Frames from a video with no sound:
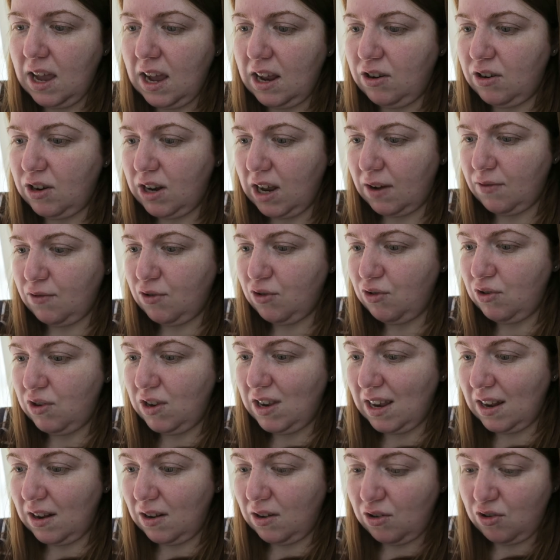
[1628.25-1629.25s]
and not have
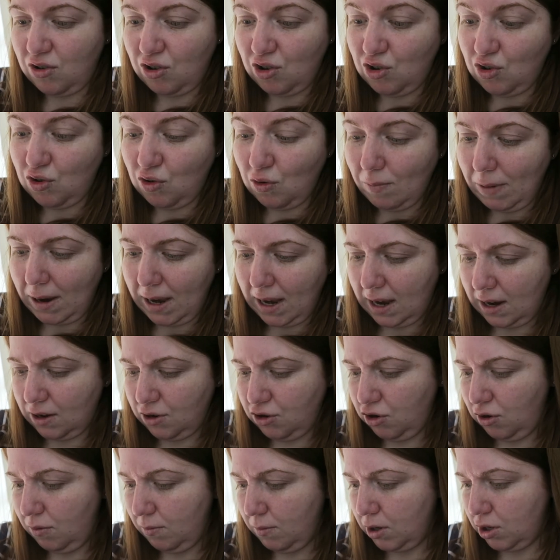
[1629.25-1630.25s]
to do my hair
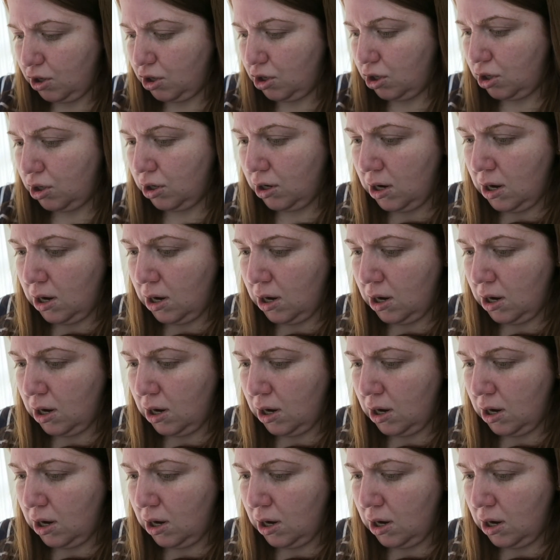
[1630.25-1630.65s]
too much.